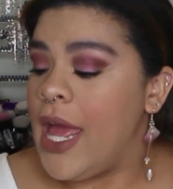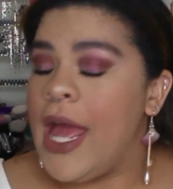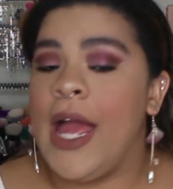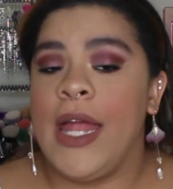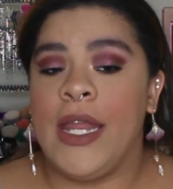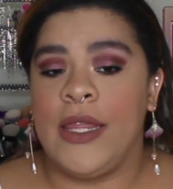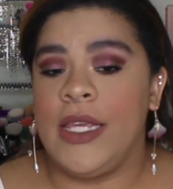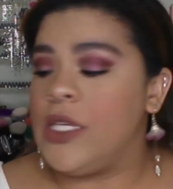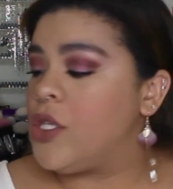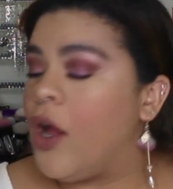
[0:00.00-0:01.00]
And
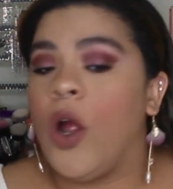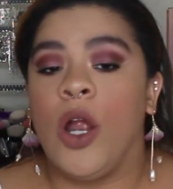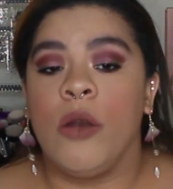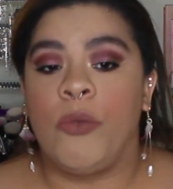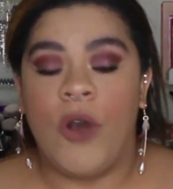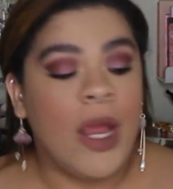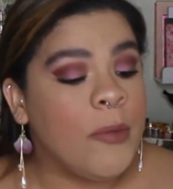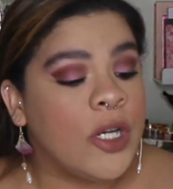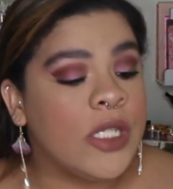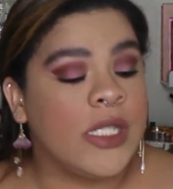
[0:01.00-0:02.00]
these are
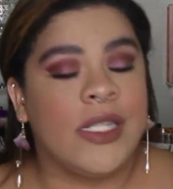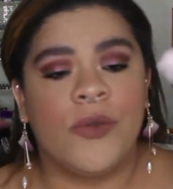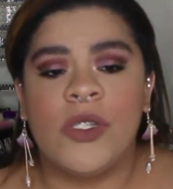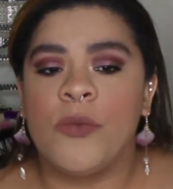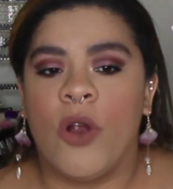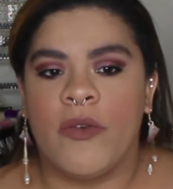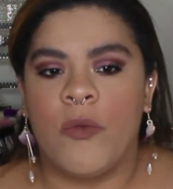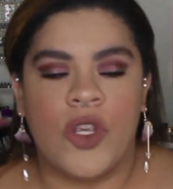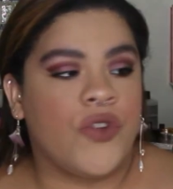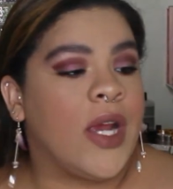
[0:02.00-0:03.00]
primers. This one's more of
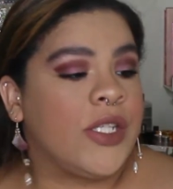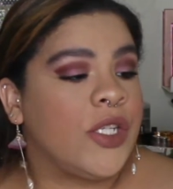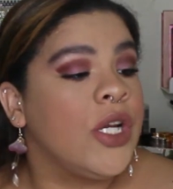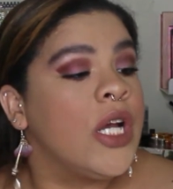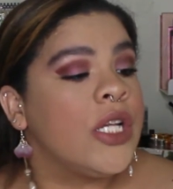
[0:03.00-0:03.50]
a moisturizer.